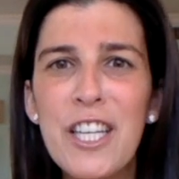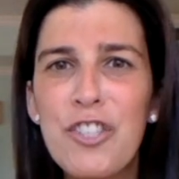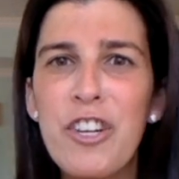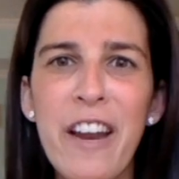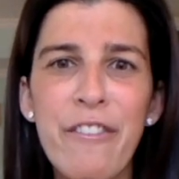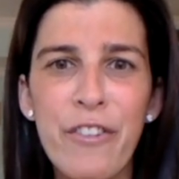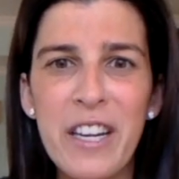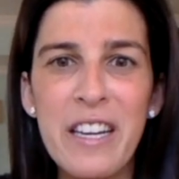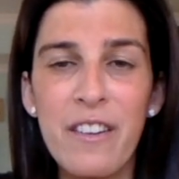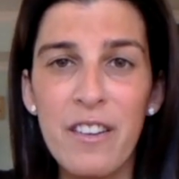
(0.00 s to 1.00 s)
each and
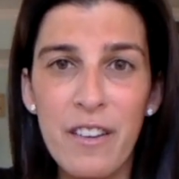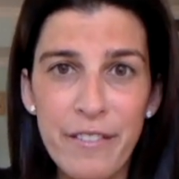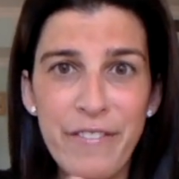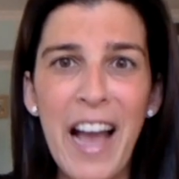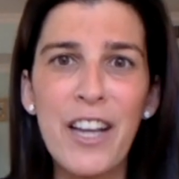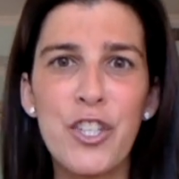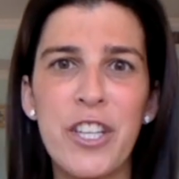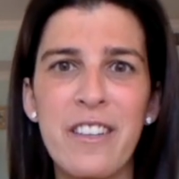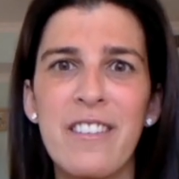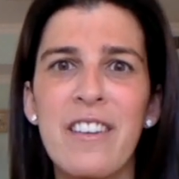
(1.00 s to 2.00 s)
every
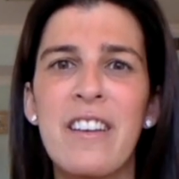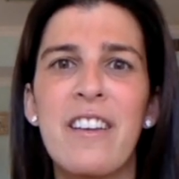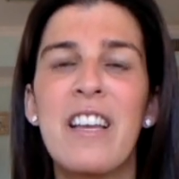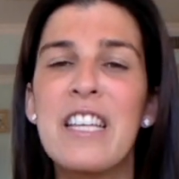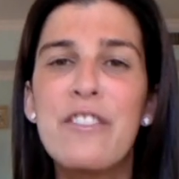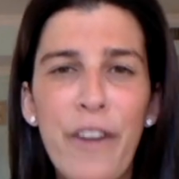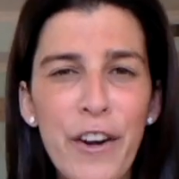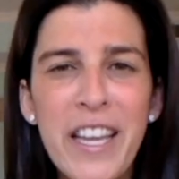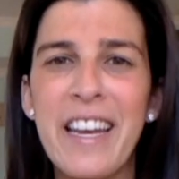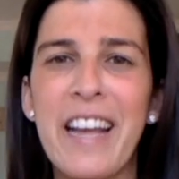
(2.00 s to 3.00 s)
faction is
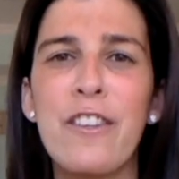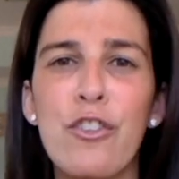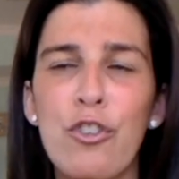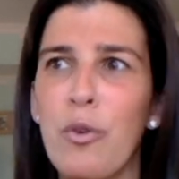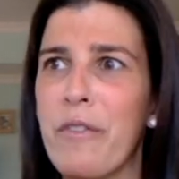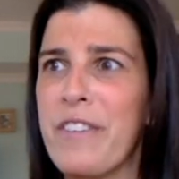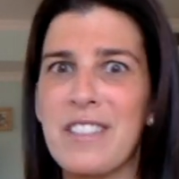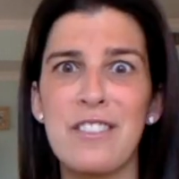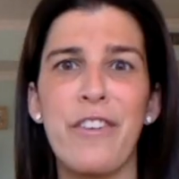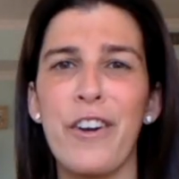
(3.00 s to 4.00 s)
very connected to and
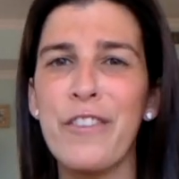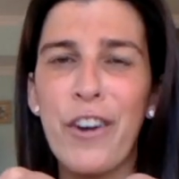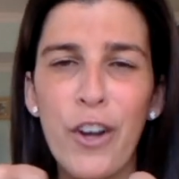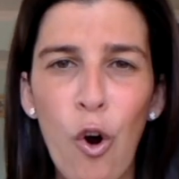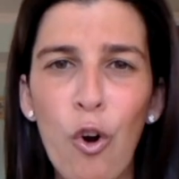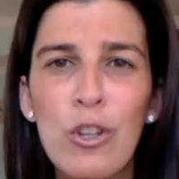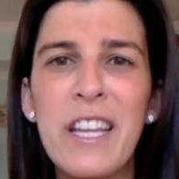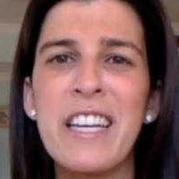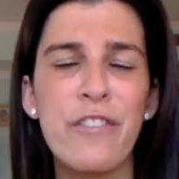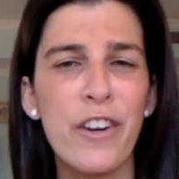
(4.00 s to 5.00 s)
feels is very, very
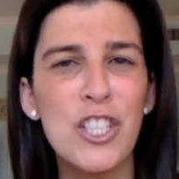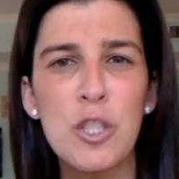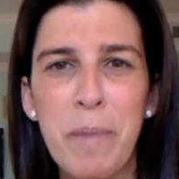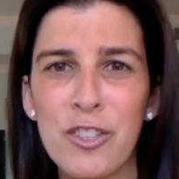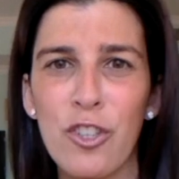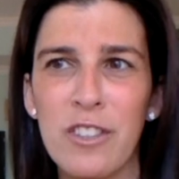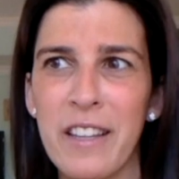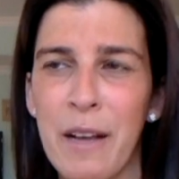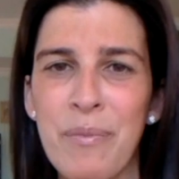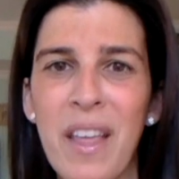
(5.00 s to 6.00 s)
holy, and it's very special to
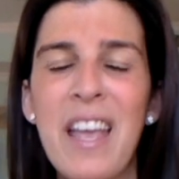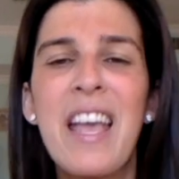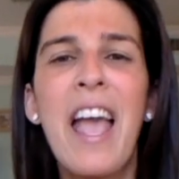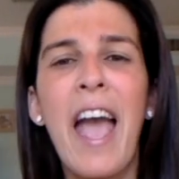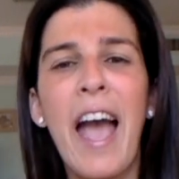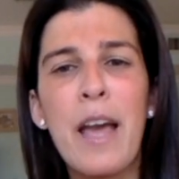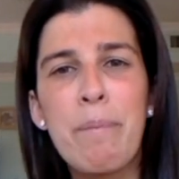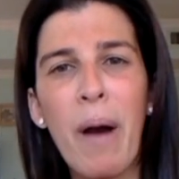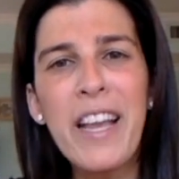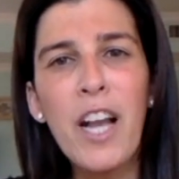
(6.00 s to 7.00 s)
them.
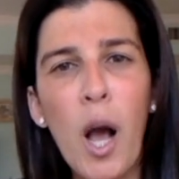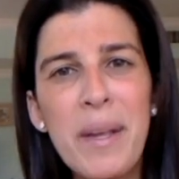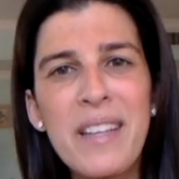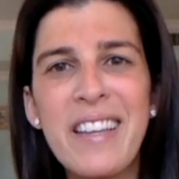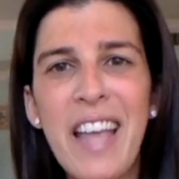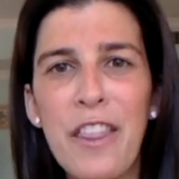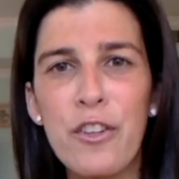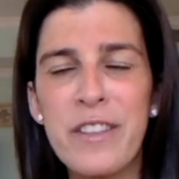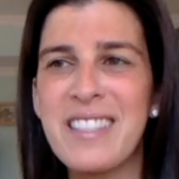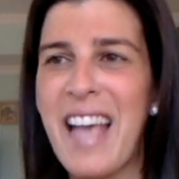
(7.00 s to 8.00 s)
And by coming
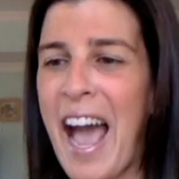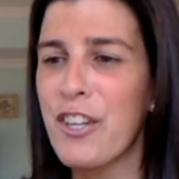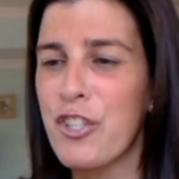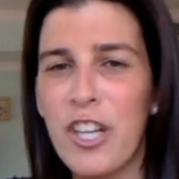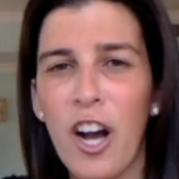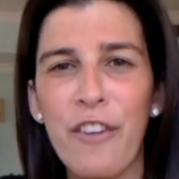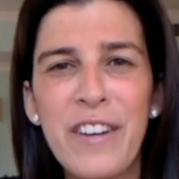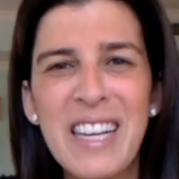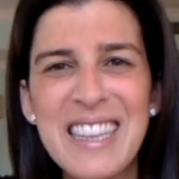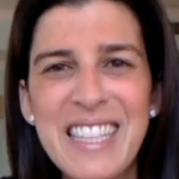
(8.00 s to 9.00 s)
together in this action
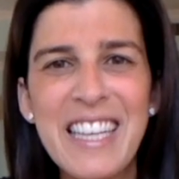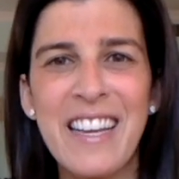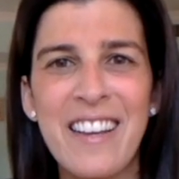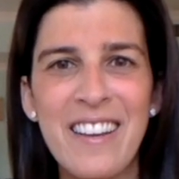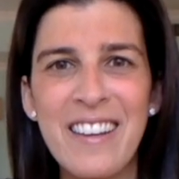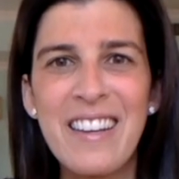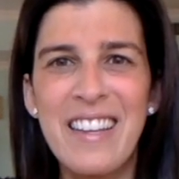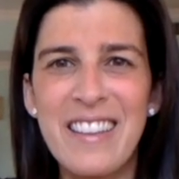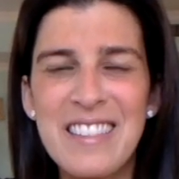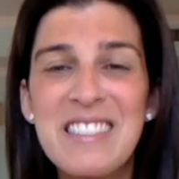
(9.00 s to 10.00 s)
of cleaning
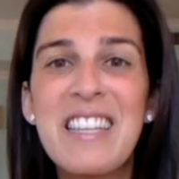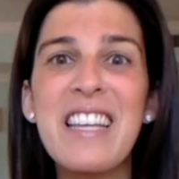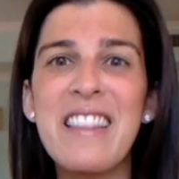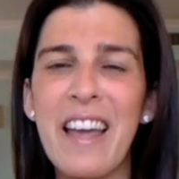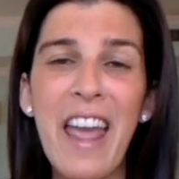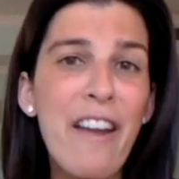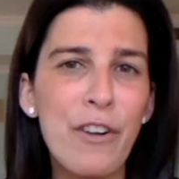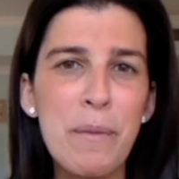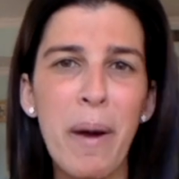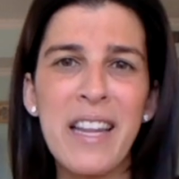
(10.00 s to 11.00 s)
the city that
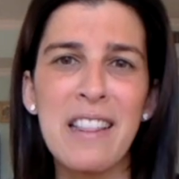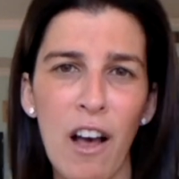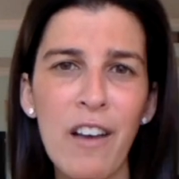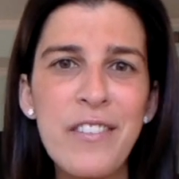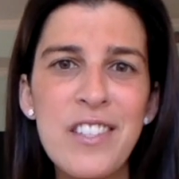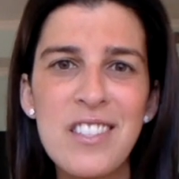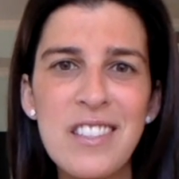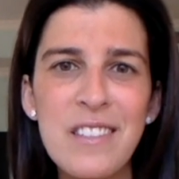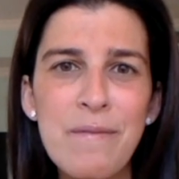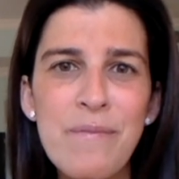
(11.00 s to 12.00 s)
everybody loves,